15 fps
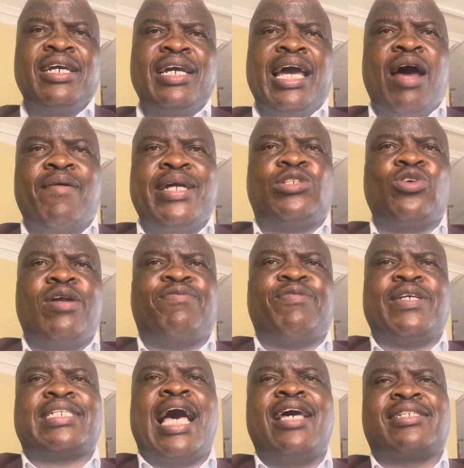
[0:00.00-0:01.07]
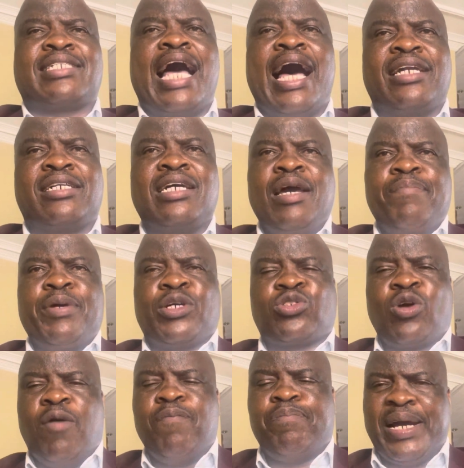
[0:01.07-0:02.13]
And I want to emphasize that because
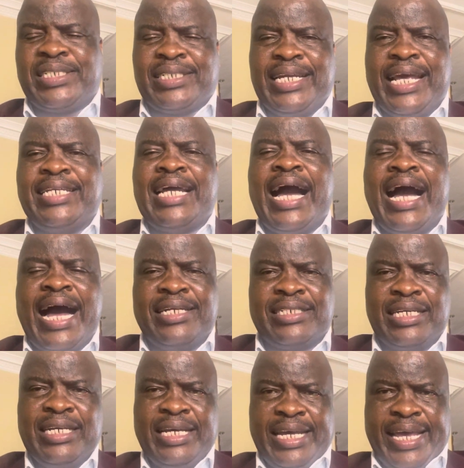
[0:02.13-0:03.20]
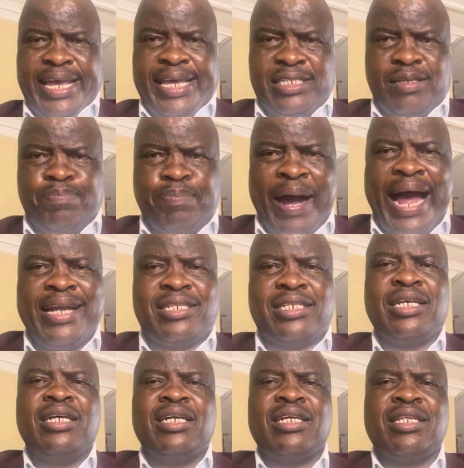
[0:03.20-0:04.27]
compassionate heart is part
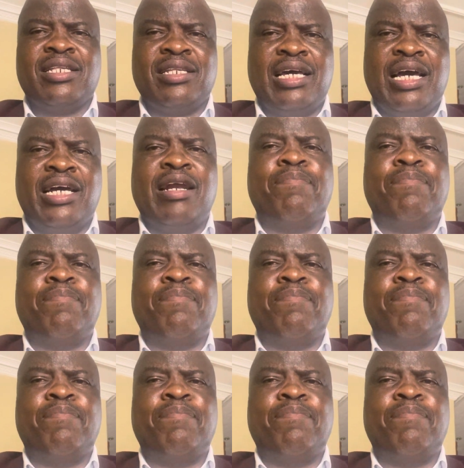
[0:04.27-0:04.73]
and a